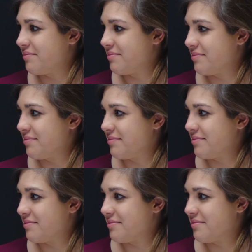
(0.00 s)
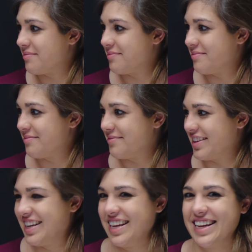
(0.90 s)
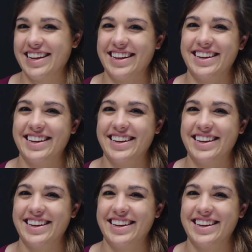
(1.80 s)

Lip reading: (not speaking)